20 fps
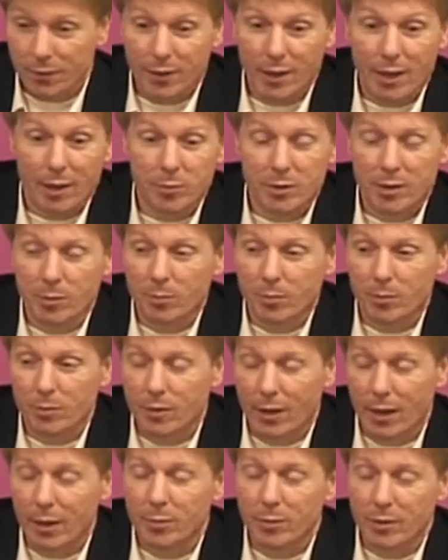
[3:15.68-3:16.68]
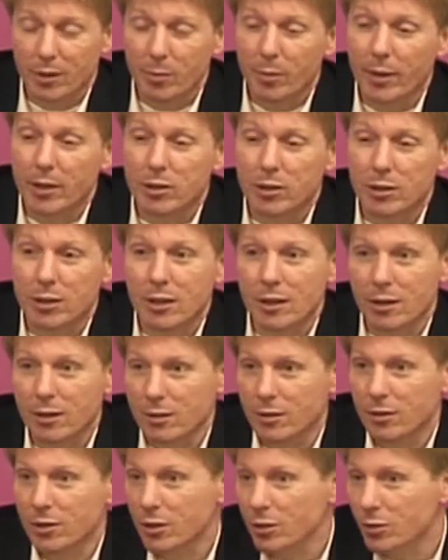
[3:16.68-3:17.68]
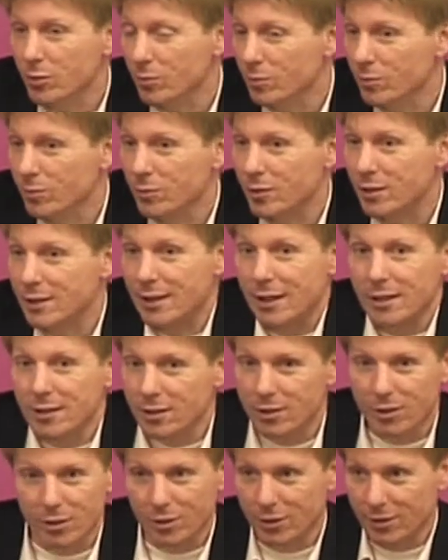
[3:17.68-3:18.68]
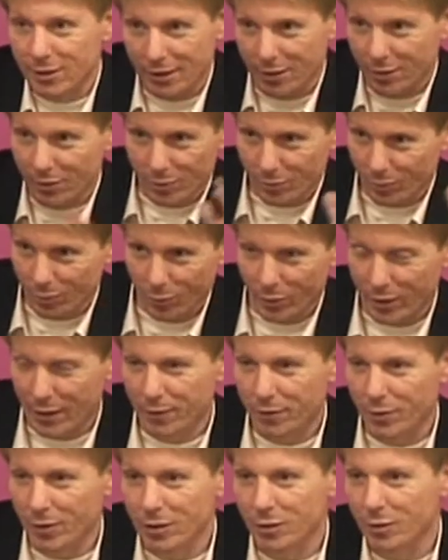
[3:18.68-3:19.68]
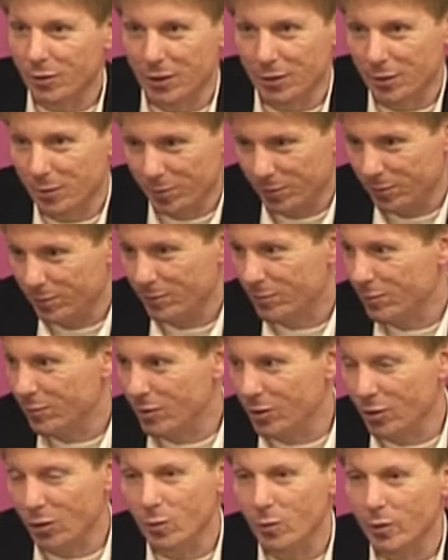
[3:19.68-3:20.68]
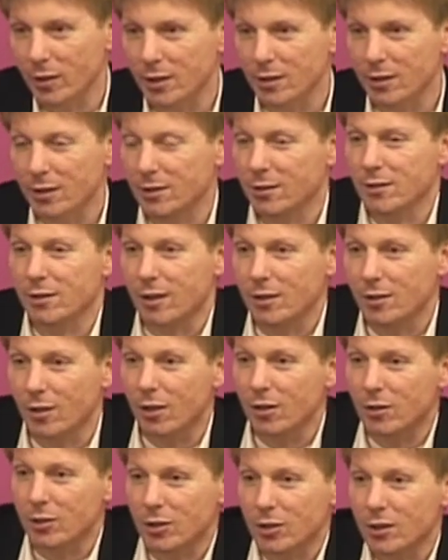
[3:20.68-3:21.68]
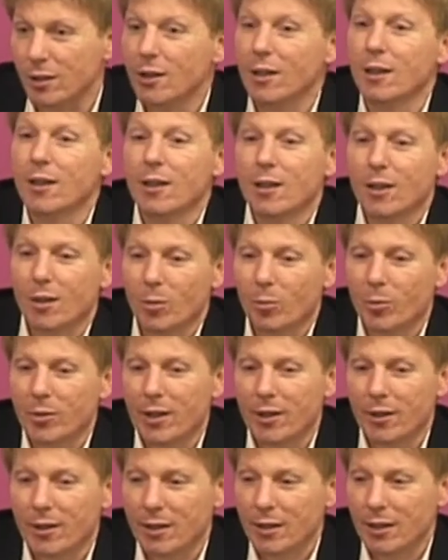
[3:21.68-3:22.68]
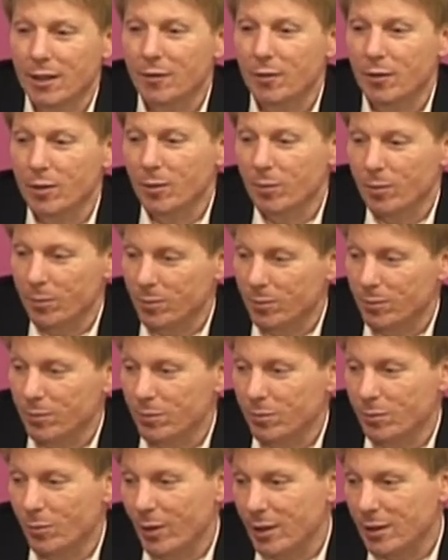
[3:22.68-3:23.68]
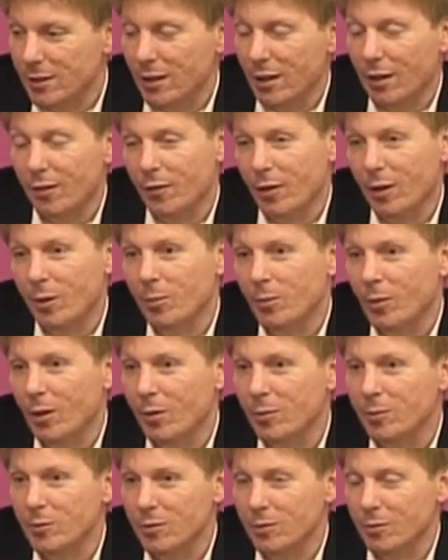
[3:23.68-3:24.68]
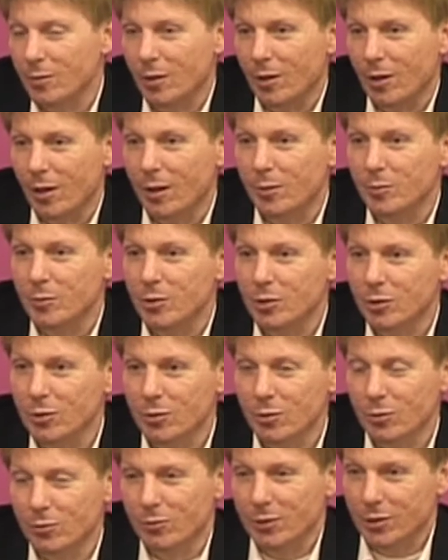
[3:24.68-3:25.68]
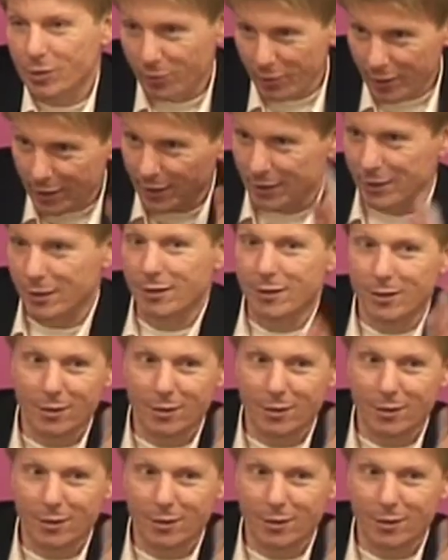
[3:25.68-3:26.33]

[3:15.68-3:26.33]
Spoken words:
time imagining new sensors and whatever you can do with this technology, but I think even myself, I'm too restricted